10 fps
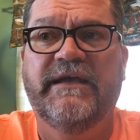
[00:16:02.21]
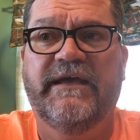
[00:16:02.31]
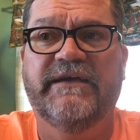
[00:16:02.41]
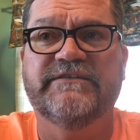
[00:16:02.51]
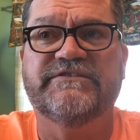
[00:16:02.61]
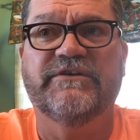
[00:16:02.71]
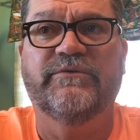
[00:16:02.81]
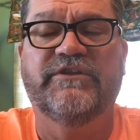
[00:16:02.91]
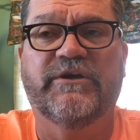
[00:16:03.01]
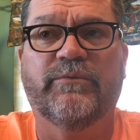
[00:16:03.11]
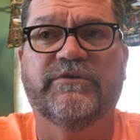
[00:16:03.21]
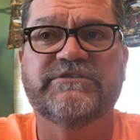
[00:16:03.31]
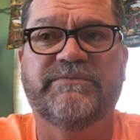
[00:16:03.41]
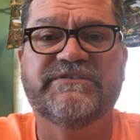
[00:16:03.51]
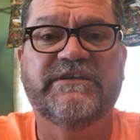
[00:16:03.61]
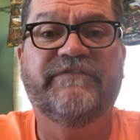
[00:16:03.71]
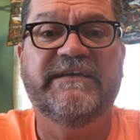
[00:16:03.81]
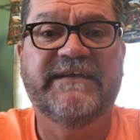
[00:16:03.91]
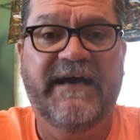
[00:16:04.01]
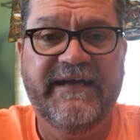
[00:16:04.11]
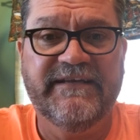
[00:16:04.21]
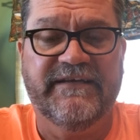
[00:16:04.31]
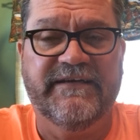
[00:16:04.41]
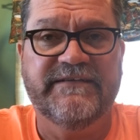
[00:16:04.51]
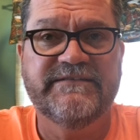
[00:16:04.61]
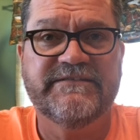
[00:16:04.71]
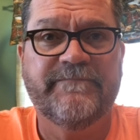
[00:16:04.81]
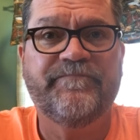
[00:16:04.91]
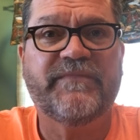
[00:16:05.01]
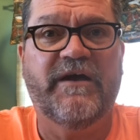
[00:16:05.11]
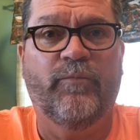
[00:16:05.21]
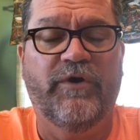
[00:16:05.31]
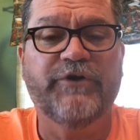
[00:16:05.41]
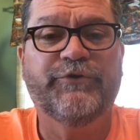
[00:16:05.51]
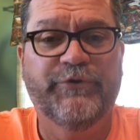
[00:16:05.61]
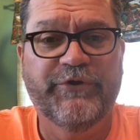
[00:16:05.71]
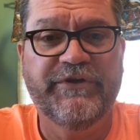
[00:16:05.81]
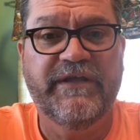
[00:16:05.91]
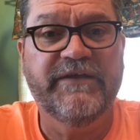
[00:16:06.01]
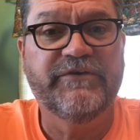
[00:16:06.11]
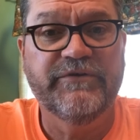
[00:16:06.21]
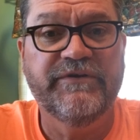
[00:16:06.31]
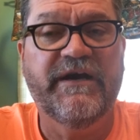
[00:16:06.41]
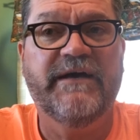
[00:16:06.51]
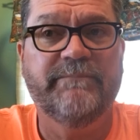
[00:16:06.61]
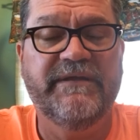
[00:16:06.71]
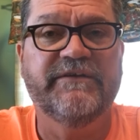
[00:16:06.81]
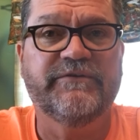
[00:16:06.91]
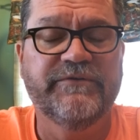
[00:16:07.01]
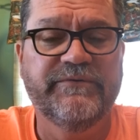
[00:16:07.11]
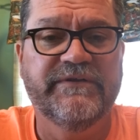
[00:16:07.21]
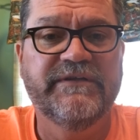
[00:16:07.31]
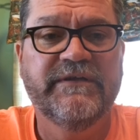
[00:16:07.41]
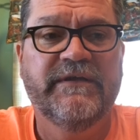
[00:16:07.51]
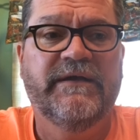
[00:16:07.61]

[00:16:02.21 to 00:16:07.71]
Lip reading: And so there were specific guidelines on what could and could not be included